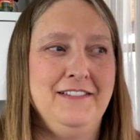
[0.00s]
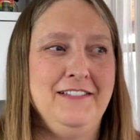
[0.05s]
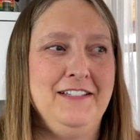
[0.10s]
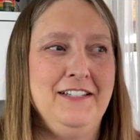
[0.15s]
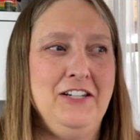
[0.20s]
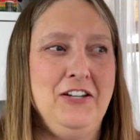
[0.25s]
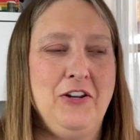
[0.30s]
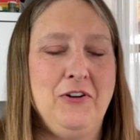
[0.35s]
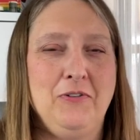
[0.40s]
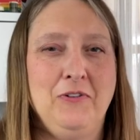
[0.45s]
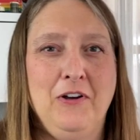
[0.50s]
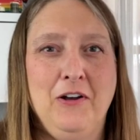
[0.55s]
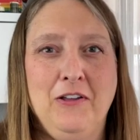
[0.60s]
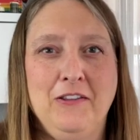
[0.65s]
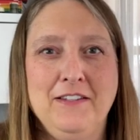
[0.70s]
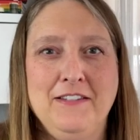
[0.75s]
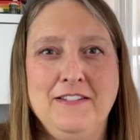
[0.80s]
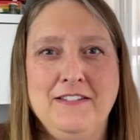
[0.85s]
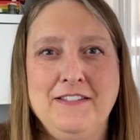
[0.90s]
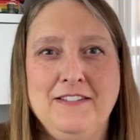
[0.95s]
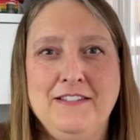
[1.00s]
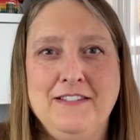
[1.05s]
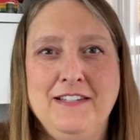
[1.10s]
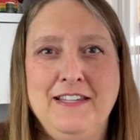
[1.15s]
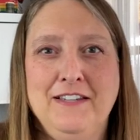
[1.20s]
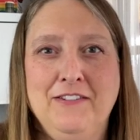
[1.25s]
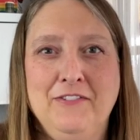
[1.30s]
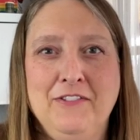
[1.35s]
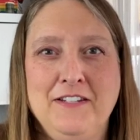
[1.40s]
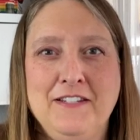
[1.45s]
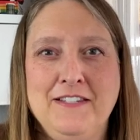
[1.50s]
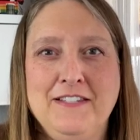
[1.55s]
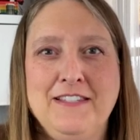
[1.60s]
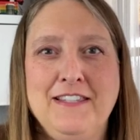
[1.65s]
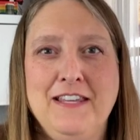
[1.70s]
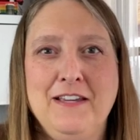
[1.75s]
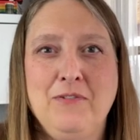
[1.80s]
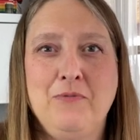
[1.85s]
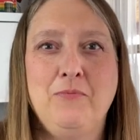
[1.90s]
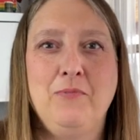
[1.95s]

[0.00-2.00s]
you know, all this illness that